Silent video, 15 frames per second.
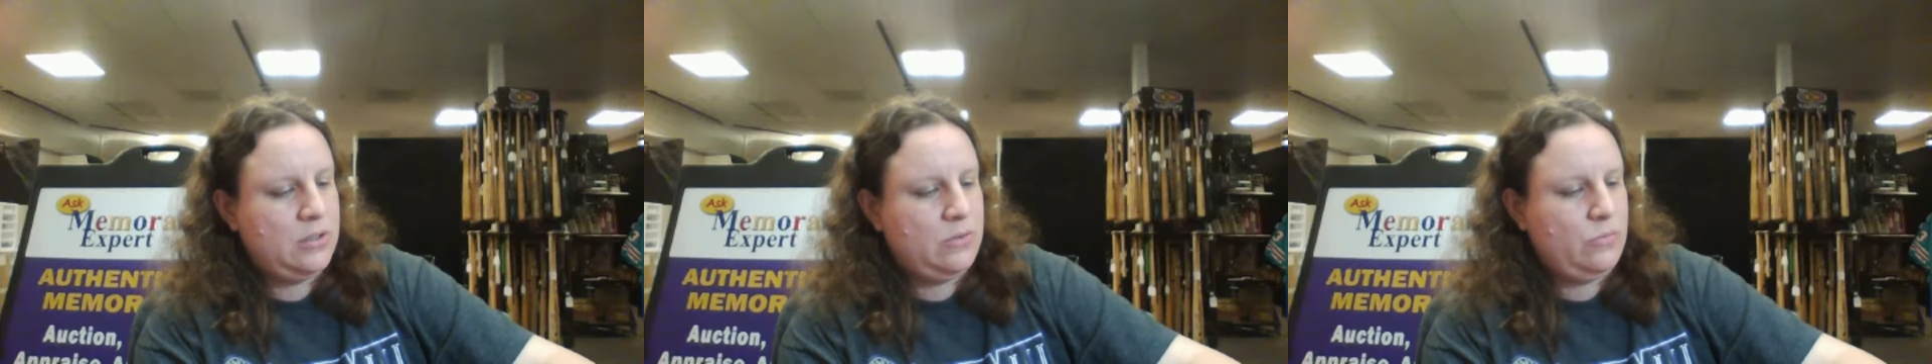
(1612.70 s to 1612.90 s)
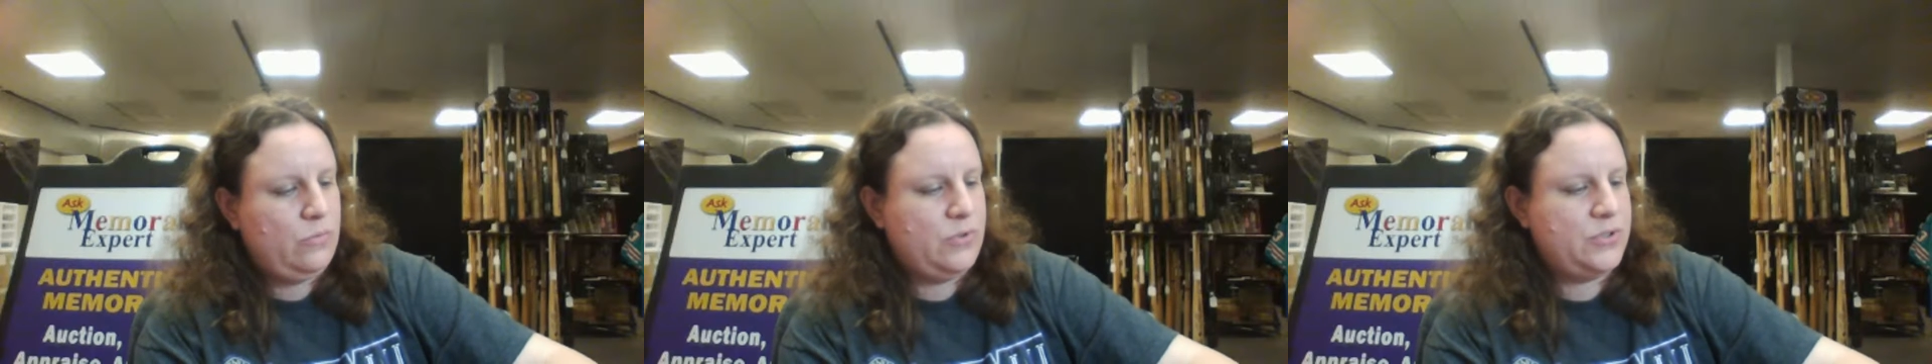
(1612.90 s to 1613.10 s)

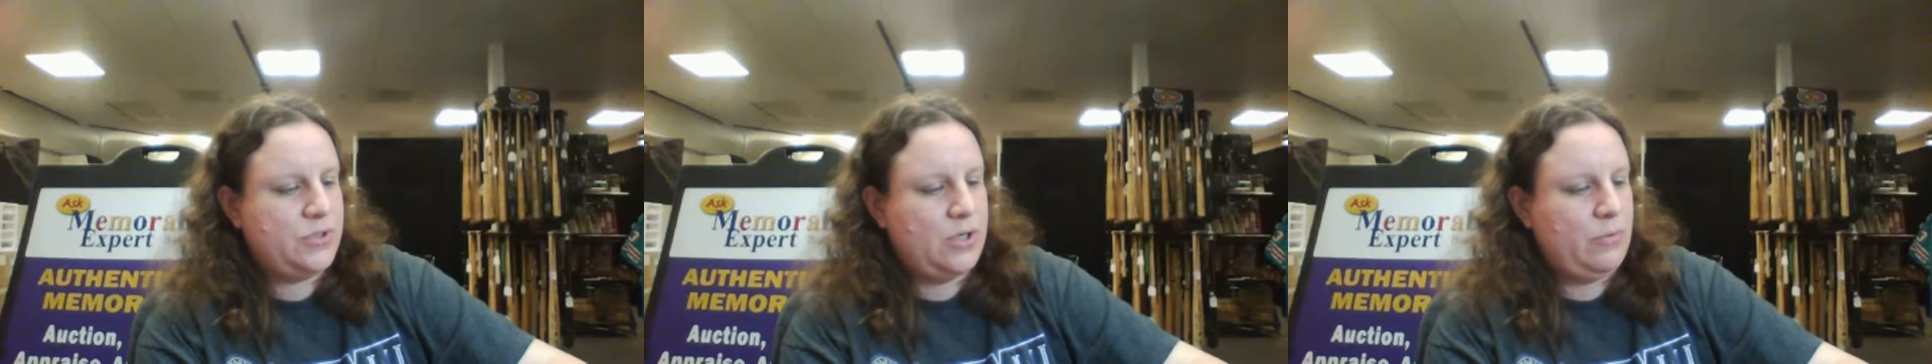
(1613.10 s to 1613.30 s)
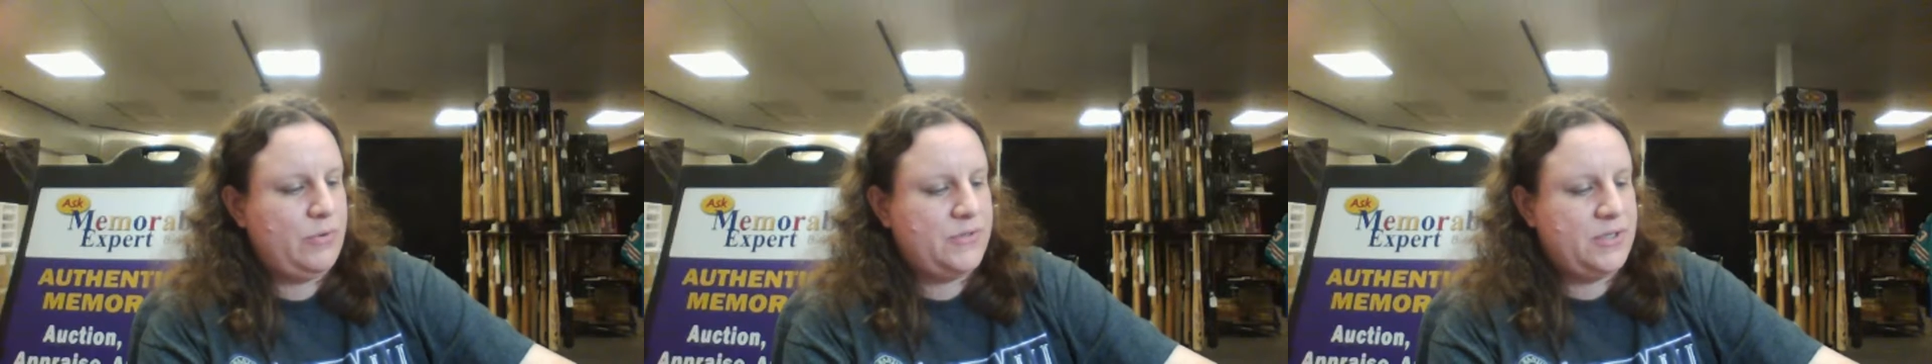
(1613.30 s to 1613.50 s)
we'll
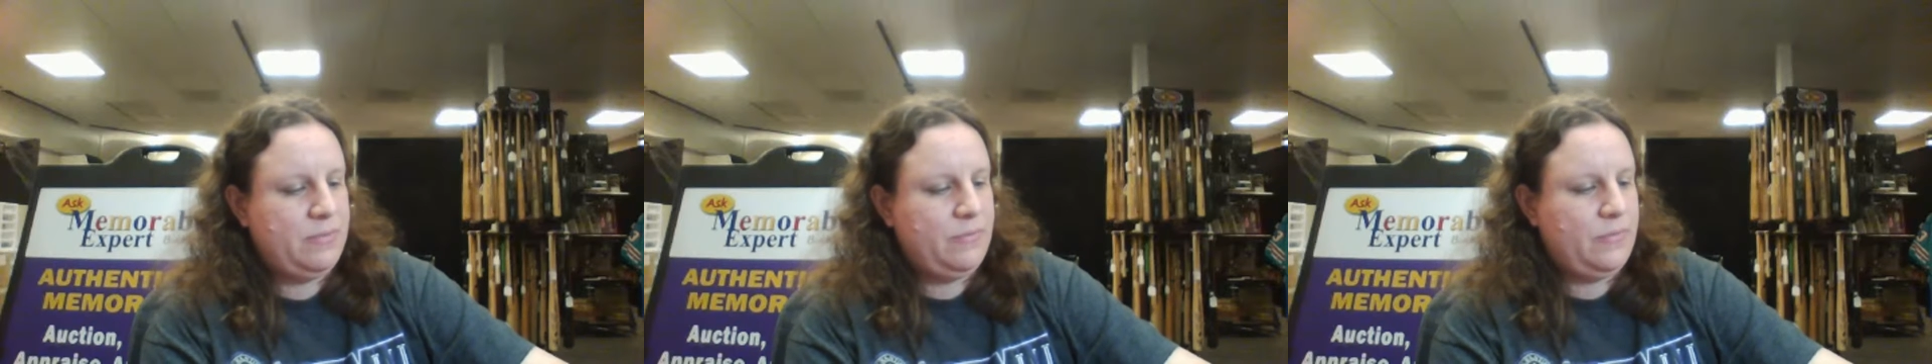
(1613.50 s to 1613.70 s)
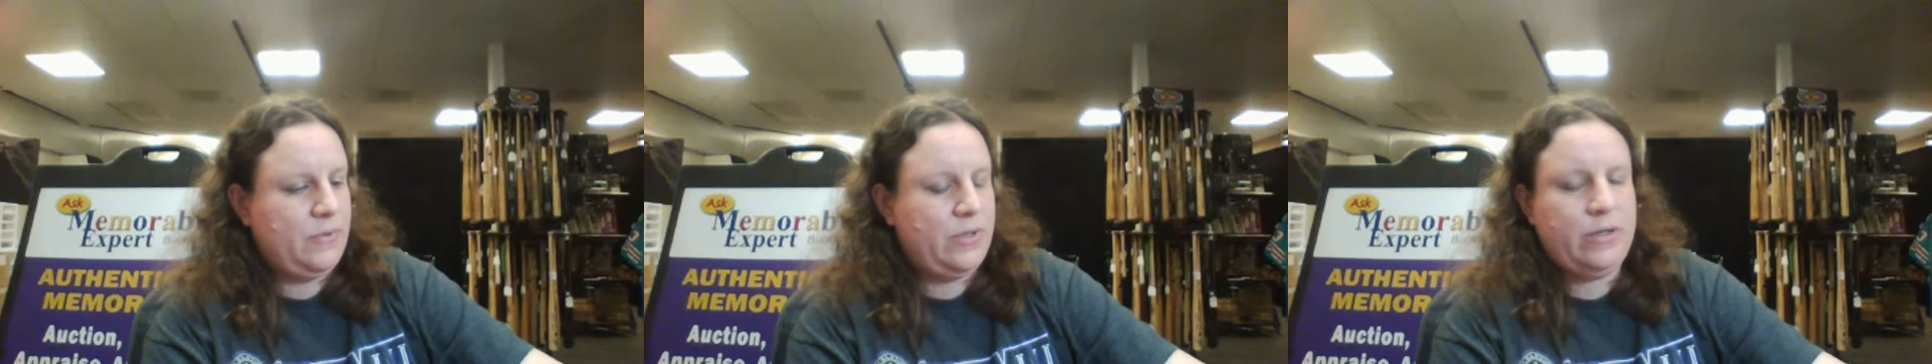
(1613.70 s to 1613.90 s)
start with
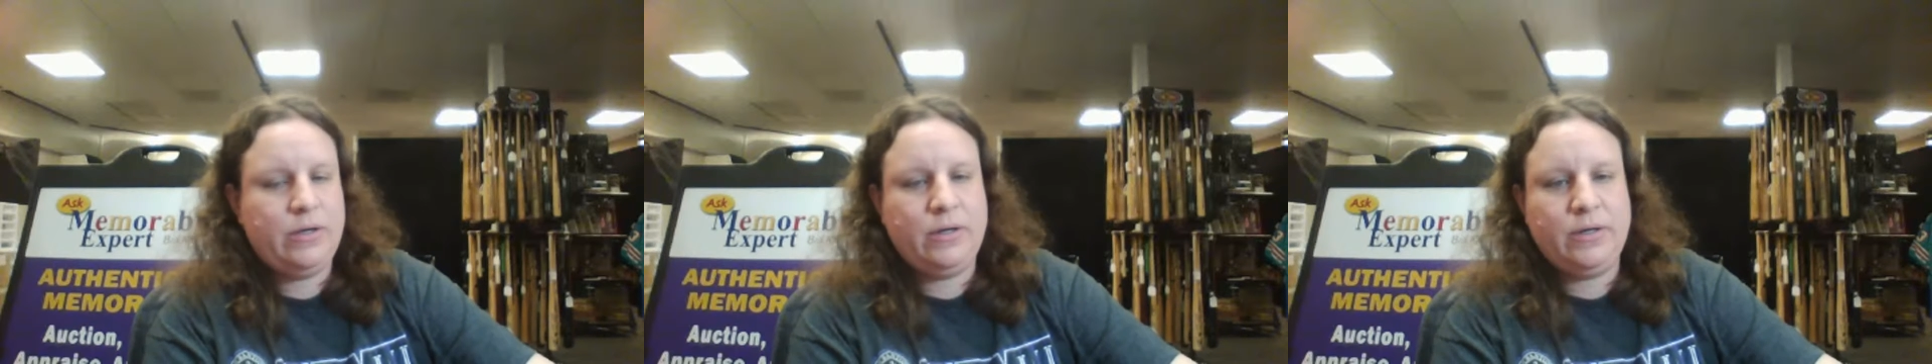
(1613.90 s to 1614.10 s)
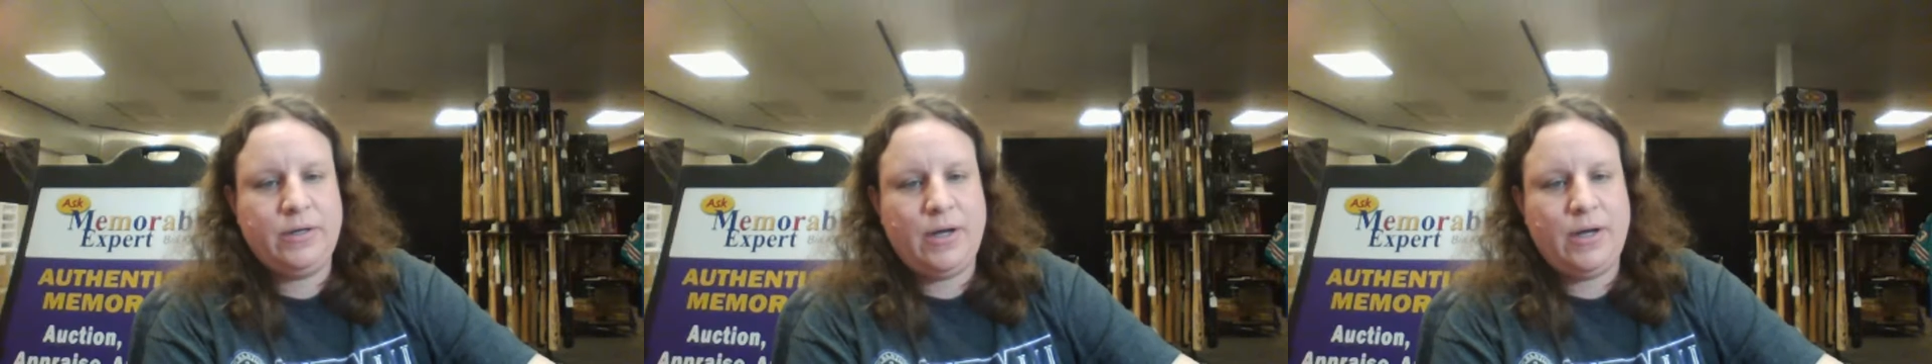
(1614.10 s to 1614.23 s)
an